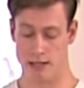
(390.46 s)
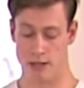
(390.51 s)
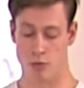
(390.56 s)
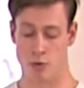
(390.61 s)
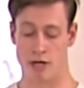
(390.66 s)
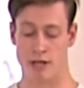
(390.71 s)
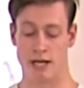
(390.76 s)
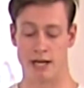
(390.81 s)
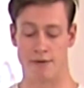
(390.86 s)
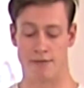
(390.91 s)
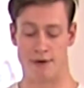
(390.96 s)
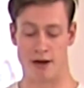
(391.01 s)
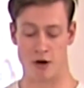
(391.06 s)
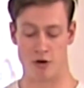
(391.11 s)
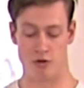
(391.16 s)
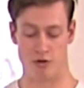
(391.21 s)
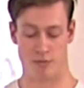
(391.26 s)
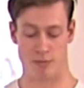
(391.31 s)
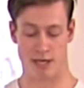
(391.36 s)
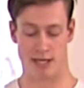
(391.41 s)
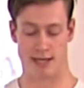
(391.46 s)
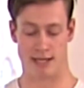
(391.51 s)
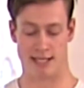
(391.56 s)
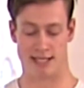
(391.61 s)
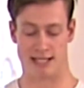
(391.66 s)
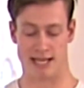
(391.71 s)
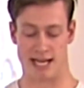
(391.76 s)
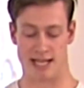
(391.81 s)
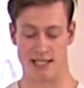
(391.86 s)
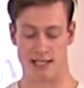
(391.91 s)
When they found me, they
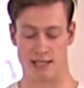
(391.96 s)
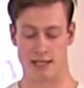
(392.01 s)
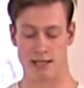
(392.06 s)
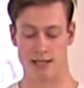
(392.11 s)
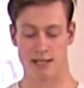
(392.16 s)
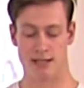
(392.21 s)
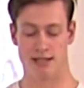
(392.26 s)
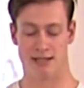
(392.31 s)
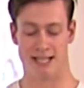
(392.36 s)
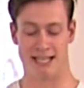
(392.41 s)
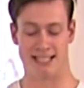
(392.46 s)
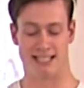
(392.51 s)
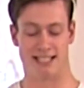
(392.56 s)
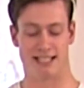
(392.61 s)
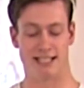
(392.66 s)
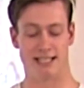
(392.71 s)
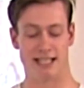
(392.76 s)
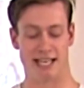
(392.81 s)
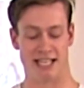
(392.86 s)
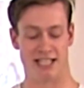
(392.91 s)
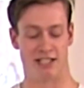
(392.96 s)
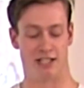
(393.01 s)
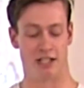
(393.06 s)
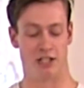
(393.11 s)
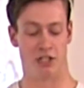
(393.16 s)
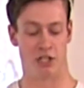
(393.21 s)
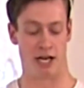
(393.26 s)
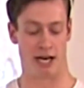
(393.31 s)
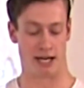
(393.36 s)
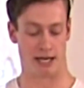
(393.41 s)
said, "This is
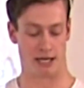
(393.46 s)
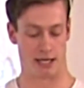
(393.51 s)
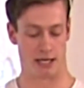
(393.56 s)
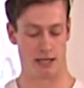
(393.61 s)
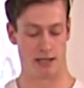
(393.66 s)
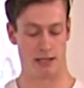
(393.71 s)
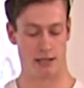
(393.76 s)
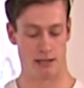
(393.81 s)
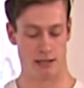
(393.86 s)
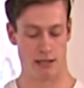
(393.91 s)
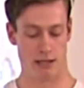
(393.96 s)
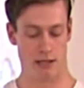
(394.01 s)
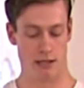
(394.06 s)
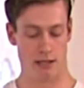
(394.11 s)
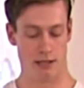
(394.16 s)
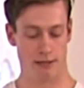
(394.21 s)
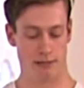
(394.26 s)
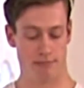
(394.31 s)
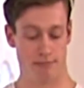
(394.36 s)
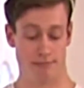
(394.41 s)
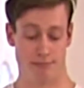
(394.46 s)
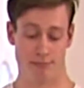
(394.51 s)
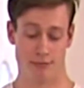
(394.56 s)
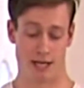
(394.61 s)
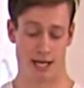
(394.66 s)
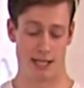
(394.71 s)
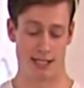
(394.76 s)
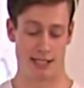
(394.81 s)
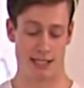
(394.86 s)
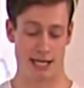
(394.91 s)
the chick."
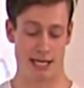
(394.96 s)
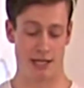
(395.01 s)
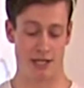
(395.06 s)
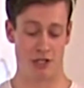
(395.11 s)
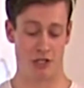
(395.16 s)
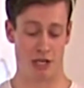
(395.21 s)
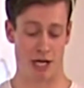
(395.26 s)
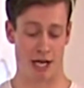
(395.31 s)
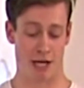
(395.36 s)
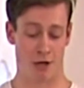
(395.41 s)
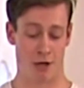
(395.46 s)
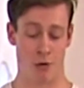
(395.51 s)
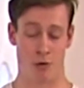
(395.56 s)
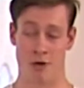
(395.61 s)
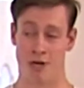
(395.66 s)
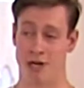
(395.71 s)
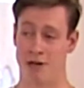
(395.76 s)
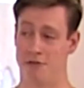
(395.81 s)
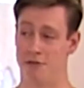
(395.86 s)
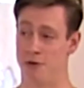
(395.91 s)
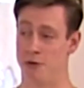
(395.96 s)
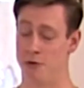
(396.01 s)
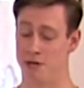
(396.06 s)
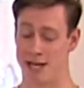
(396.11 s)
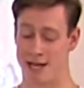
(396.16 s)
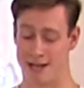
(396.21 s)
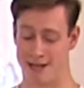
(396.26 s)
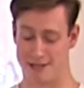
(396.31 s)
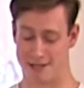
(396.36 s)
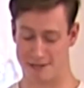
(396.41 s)
I stayed in jail only a few
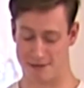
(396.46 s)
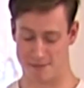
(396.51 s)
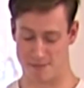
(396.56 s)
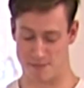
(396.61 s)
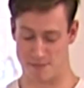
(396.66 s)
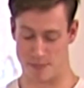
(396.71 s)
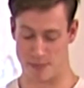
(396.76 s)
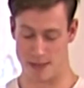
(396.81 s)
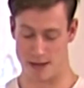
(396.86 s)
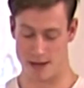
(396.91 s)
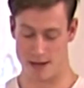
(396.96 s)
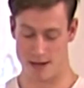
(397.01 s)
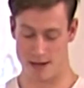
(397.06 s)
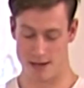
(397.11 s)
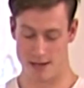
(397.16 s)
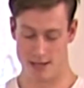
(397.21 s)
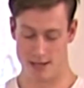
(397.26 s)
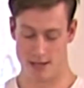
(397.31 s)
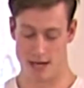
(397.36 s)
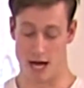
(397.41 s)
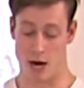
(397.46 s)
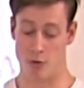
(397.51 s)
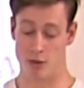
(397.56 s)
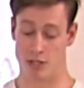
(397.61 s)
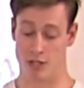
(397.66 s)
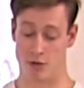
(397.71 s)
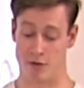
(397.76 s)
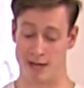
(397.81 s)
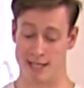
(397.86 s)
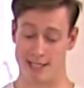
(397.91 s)
days. I
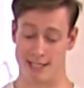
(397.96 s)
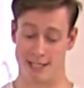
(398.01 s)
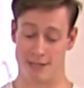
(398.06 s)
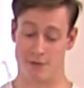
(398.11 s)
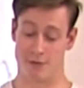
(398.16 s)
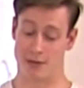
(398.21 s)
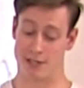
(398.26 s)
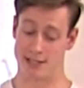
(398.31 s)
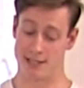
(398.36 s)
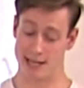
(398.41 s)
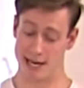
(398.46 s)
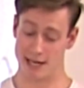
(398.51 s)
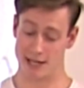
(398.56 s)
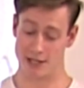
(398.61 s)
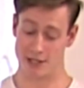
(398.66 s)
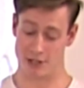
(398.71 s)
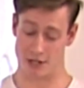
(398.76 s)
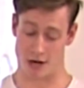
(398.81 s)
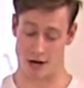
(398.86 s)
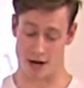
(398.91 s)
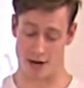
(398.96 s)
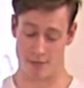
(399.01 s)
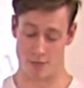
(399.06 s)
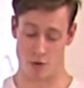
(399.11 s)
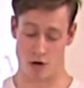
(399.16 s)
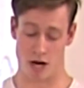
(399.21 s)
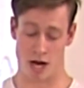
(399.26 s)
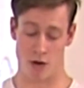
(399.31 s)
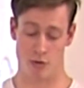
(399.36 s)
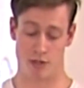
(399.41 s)
was arrested for the second time
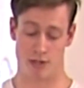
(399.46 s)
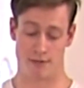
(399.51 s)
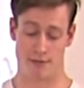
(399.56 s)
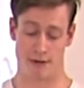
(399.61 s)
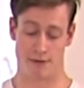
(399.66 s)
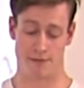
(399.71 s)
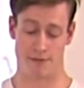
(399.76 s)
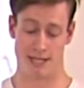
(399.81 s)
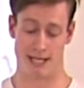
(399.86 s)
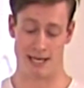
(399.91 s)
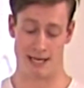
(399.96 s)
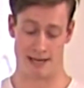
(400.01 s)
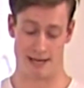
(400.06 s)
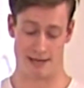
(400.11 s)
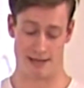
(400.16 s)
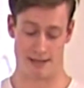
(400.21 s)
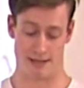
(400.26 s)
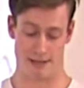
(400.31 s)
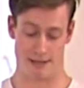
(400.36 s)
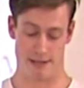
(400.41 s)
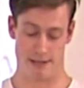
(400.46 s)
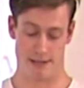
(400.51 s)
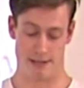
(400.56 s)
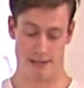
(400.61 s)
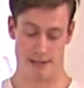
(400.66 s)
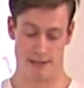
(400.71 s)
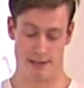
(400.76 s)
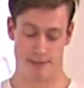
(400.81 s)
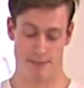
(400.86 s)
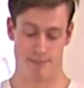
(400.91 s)
when I was 15.
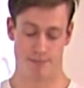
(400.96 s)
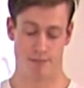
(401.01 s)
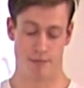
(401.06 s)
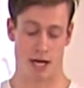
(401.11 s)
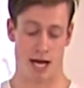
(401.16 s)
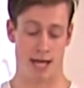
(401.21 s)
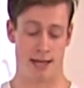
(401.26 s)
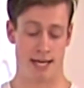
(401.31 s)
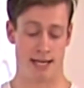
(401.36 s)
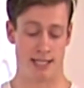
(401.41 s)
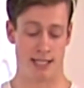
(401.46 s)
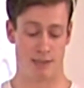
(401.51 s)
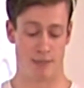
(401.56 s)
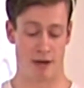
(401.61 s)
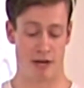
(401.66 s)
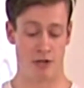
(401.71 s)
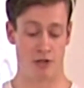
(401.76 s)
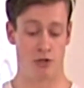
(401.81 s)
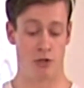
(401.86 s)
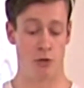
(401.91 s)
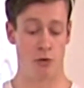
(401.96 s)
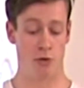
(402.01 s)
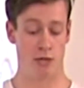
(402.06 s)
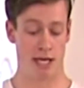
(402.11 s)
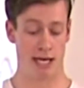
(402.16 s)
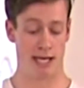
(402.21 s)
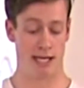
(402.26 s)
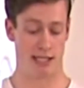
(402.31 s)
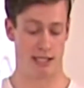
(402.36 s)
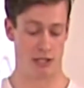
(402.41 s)
I then spent 2
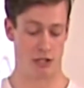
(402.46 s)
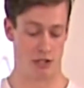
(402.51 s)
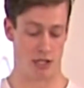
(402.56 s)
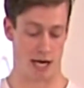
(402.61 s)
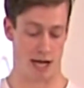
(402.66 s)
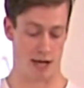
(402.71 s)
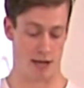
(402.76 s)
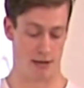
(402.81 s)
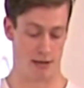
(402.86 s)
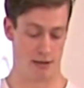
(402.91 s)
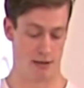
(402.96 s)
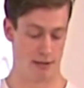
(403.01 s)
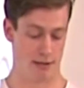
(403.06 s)
years in jail.